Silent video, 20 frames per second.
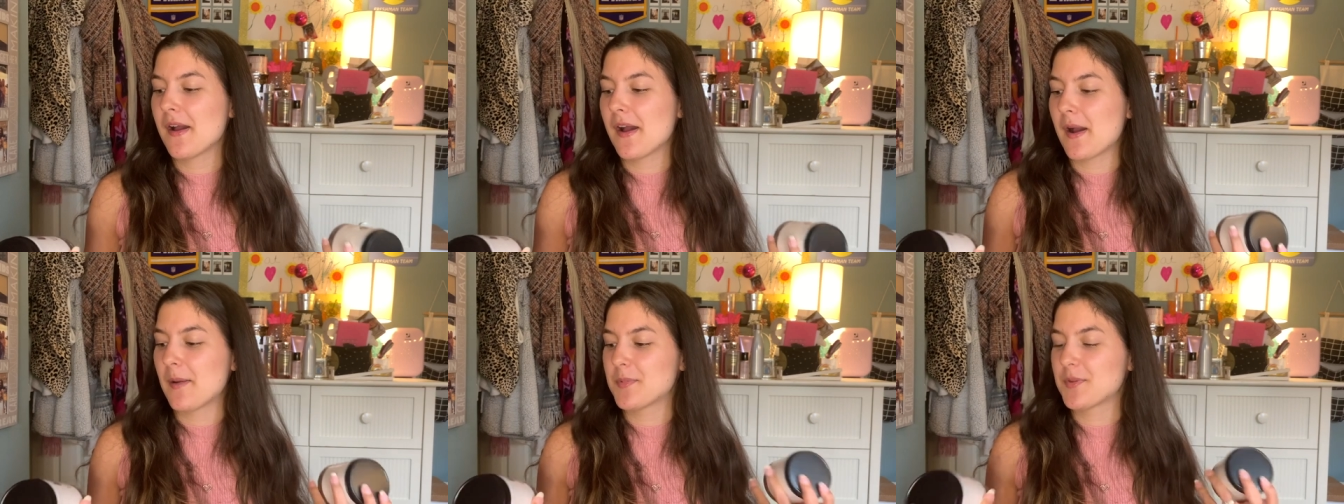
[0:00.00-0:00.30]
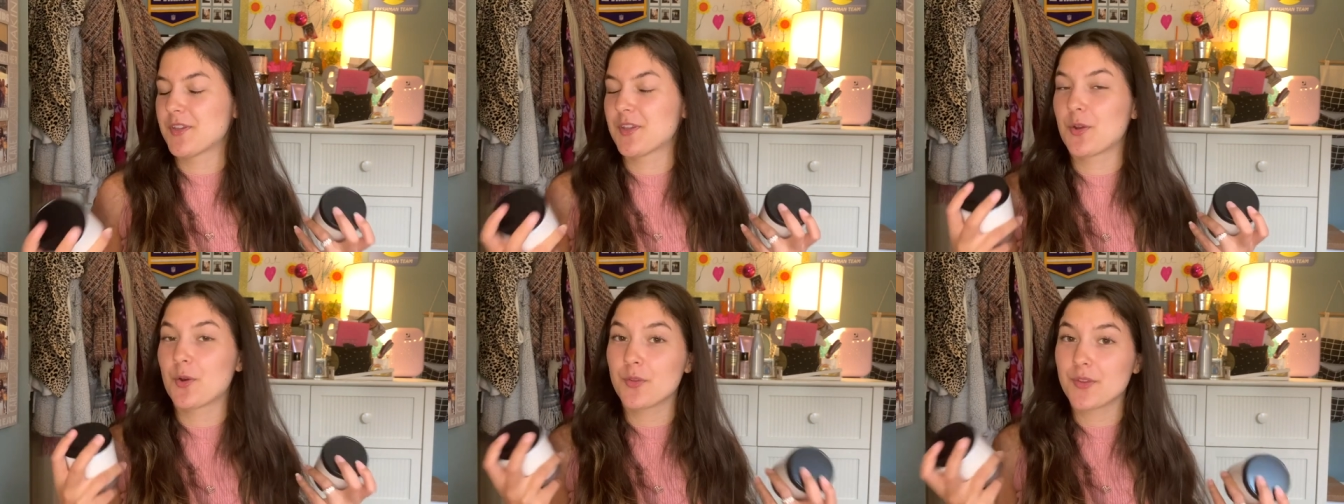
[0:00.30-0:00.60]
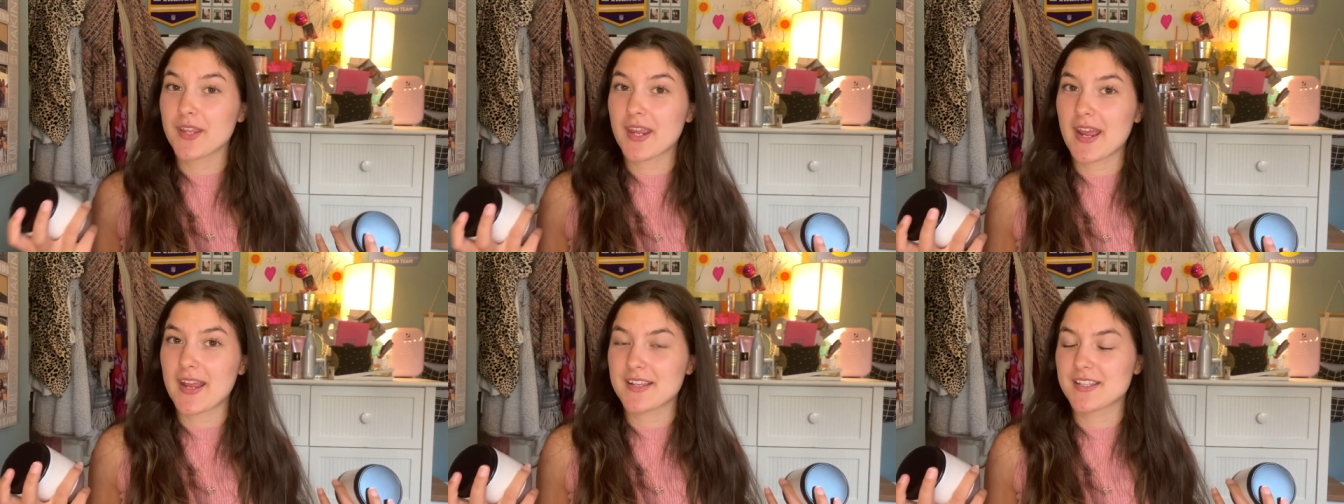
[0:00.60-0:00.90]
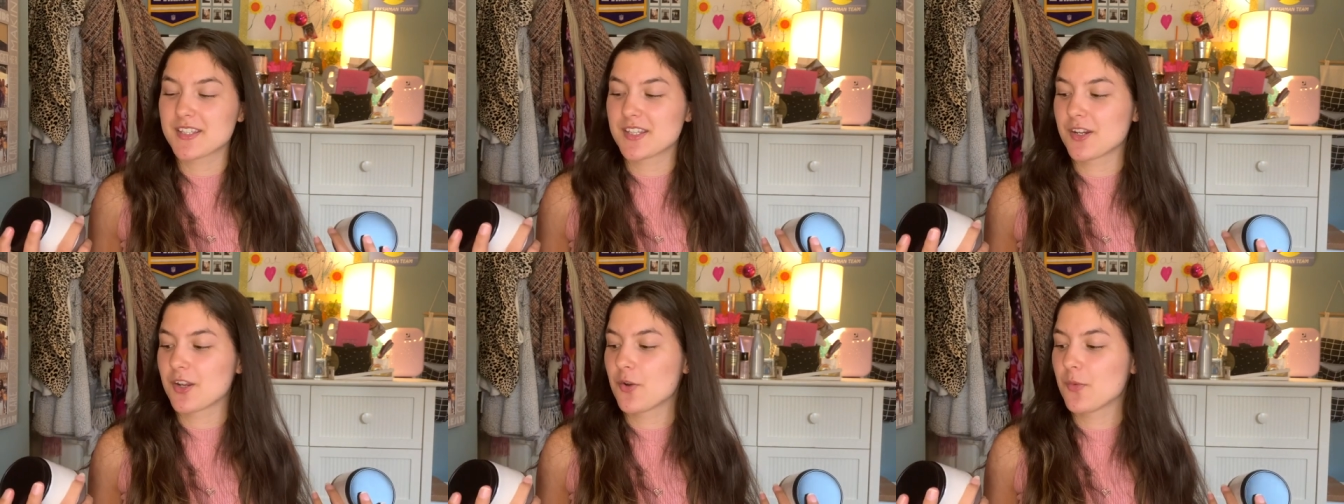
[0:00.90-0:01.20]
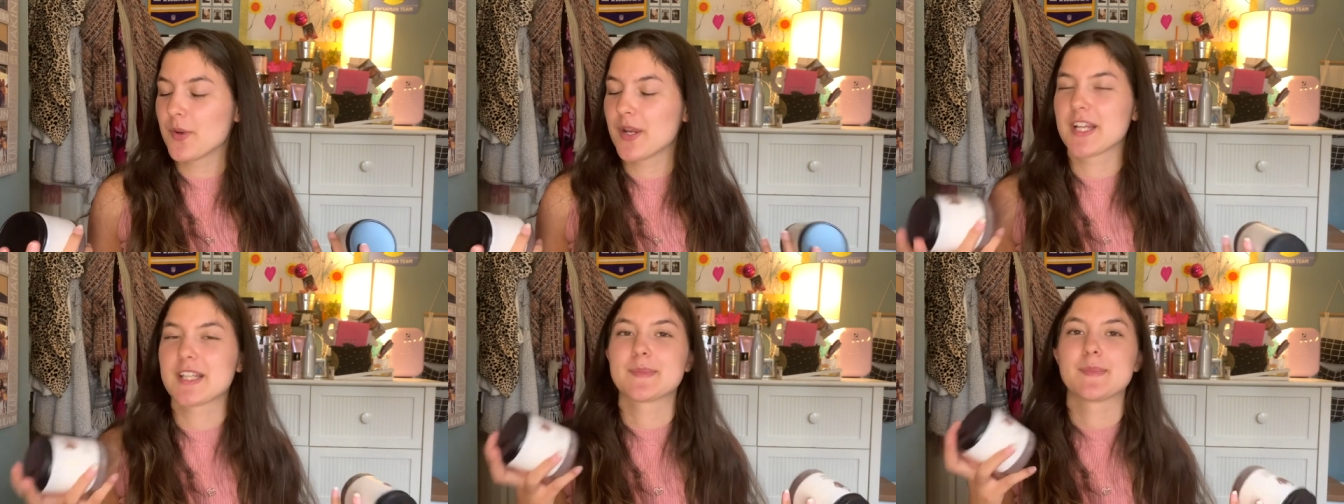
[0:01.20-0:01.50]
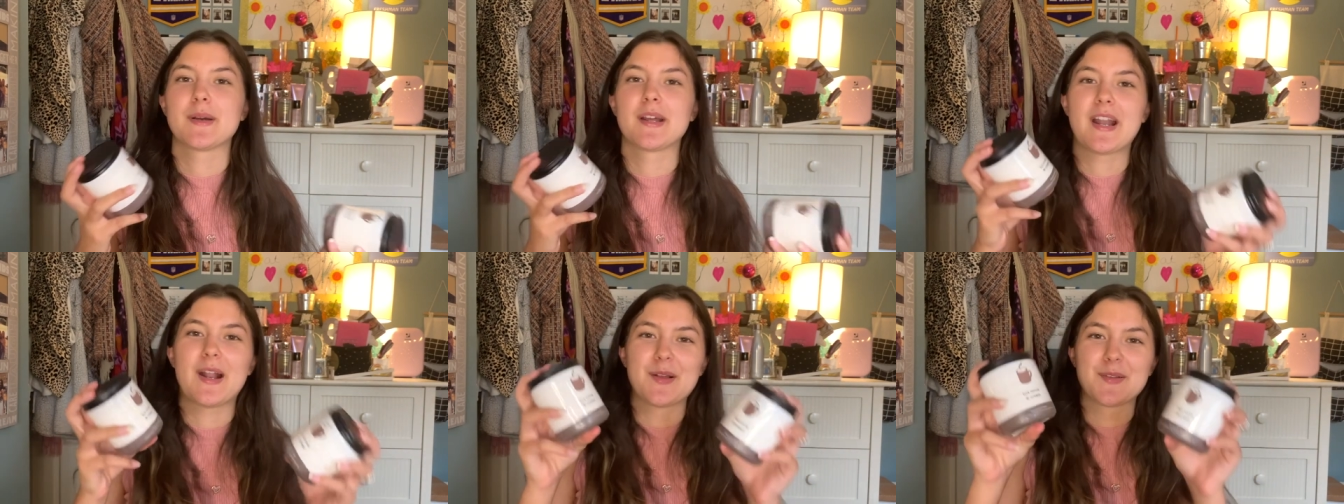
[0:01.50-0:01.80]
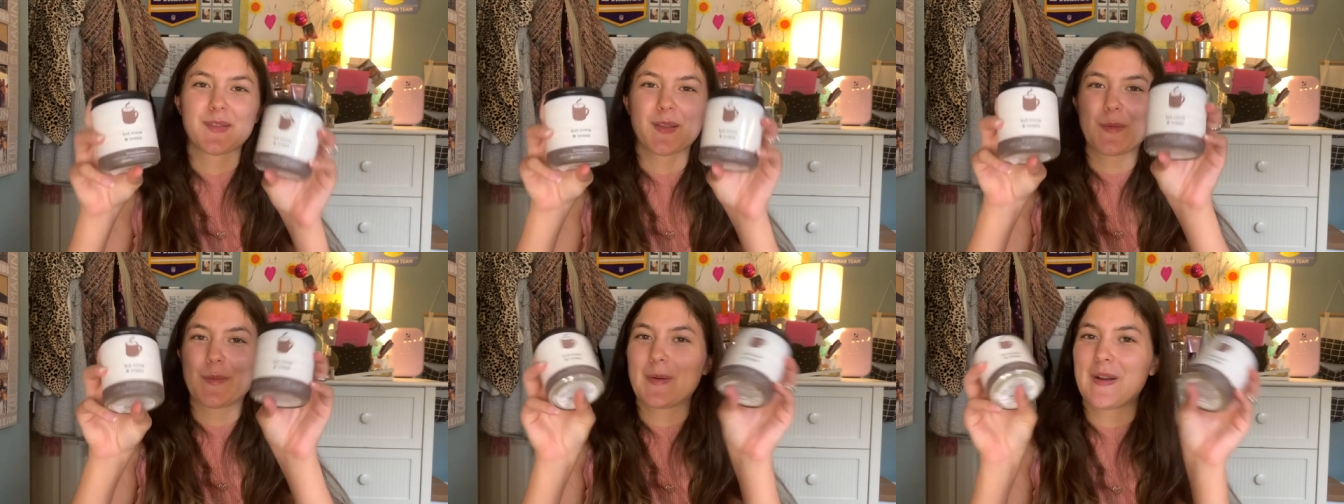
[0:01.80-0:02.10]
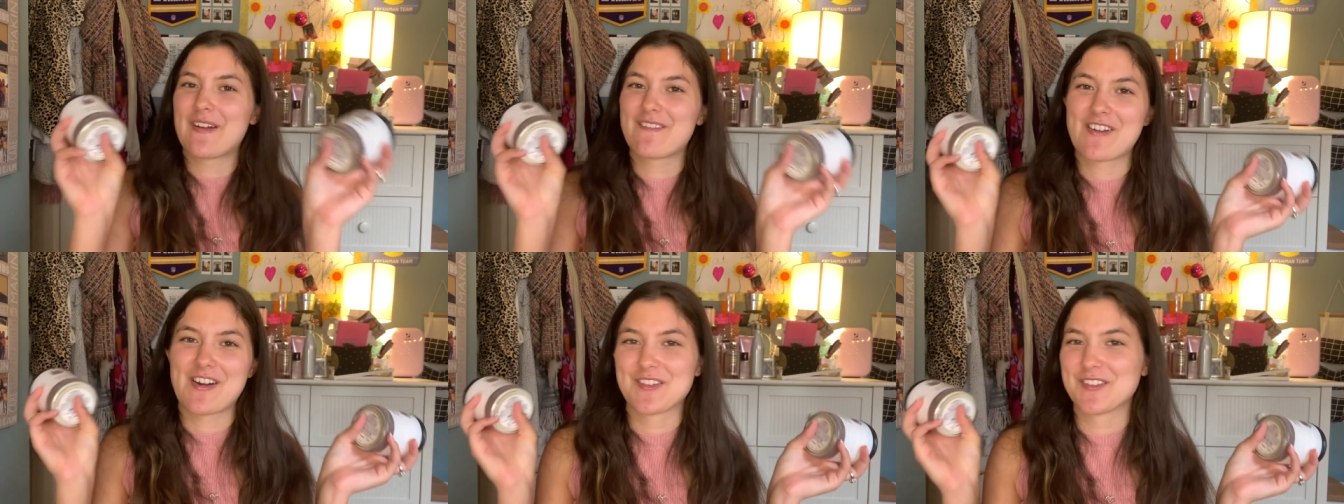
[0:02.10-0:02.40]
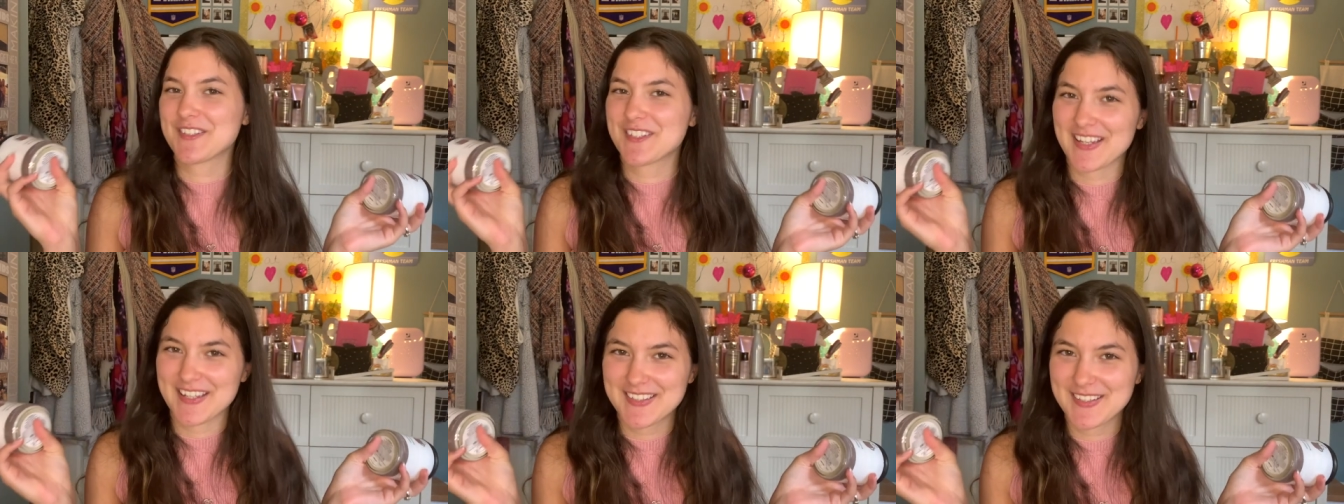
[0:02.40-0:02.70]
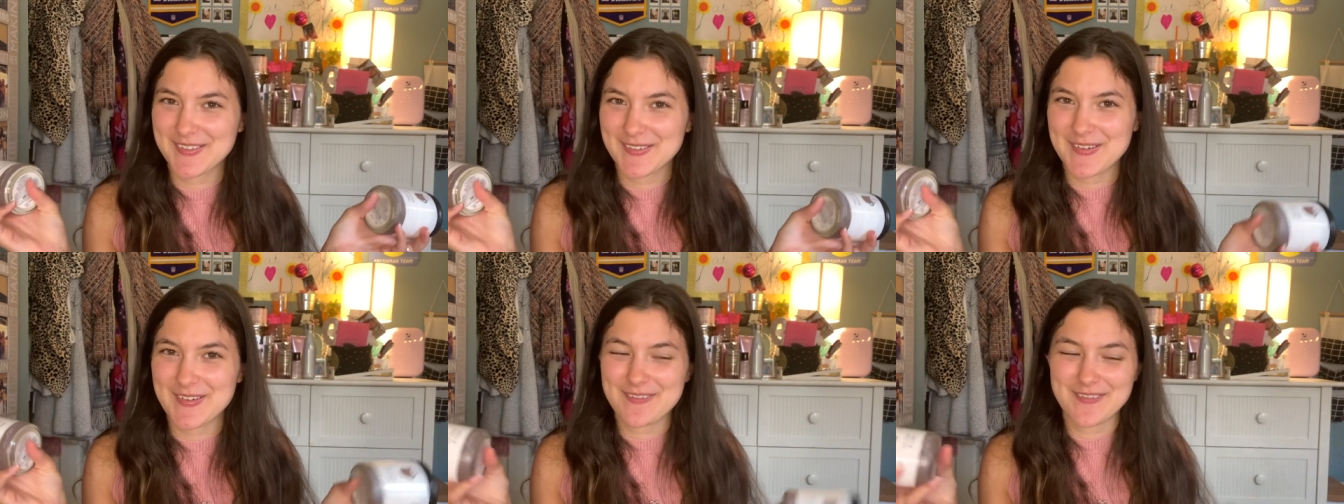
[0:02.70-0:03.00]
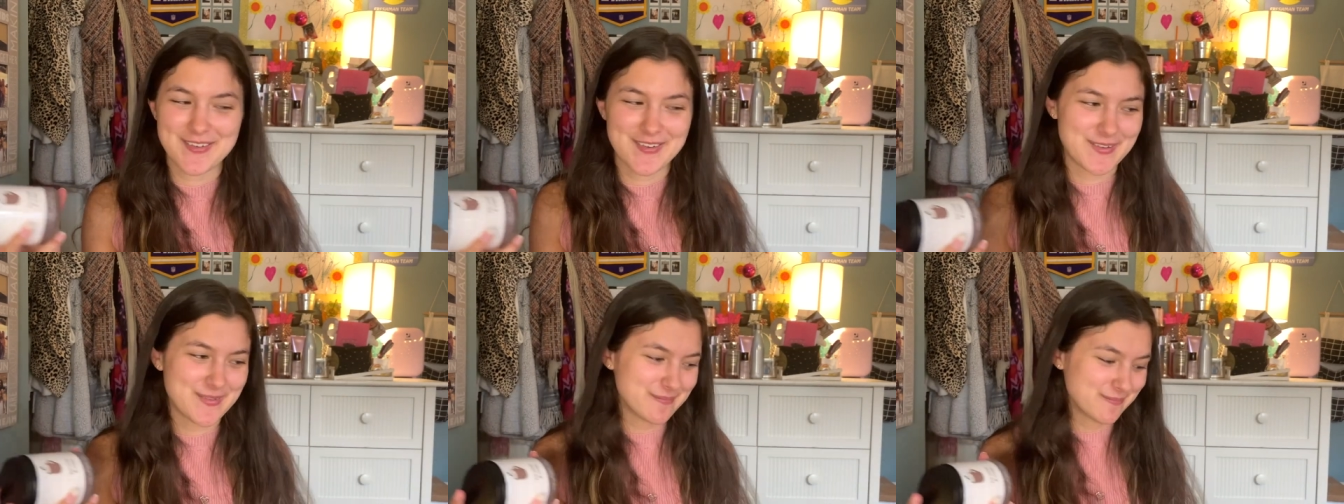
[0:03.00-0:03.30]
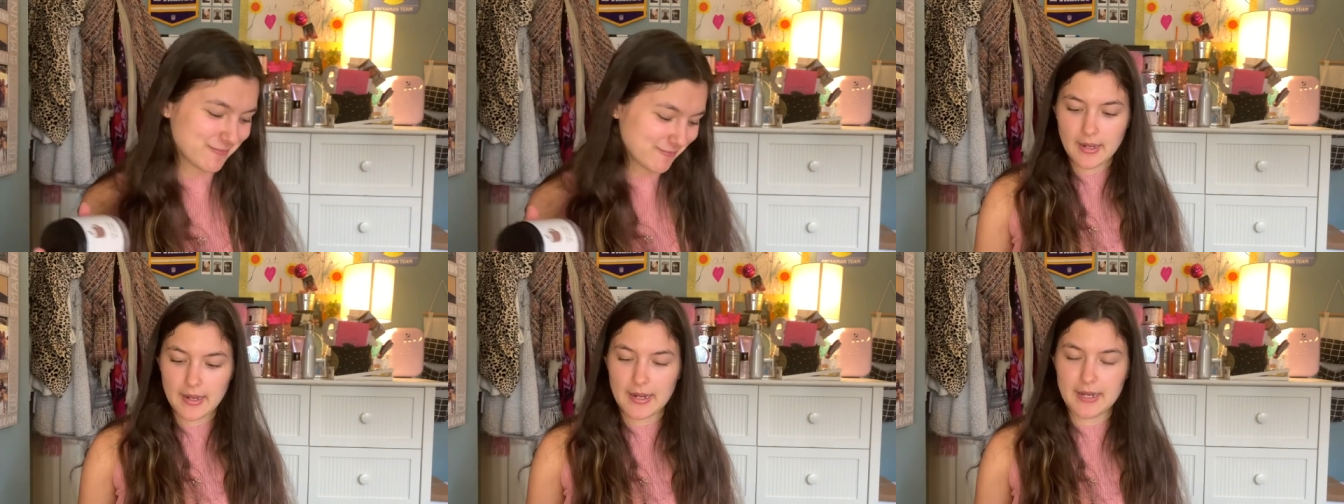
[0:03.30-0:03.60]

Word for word: uh, but they only had single wicks, but I was like, whatever, I'll just get two of them.